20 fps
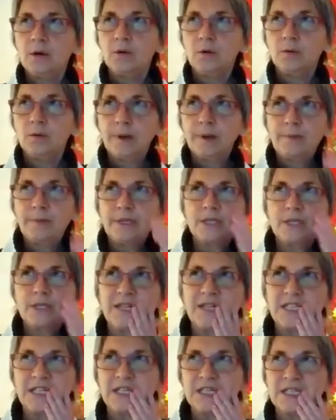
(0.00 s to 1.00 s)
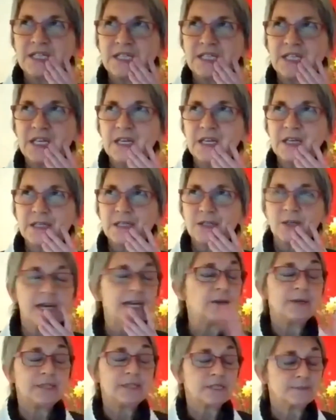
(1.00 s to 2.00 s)
or maybe 26,
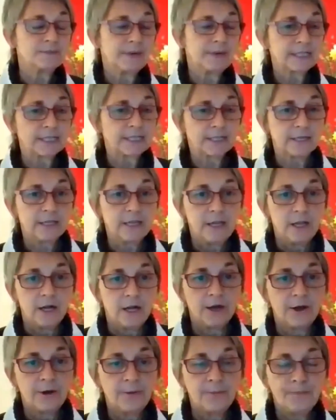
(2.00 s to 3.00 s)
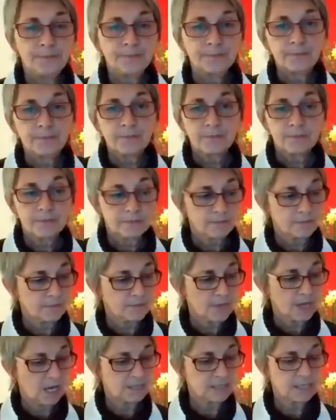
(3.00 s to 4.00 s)
anyway, it doesn't matter.
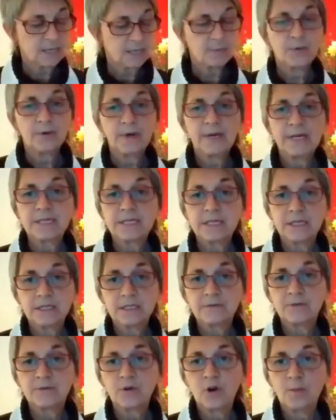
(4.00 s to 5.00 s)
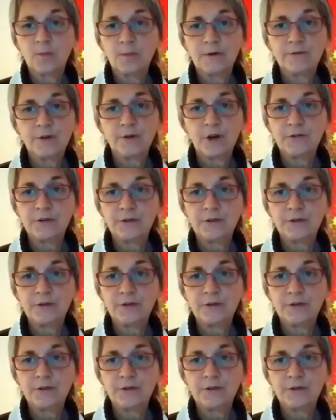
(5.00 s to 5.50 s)
I separated from a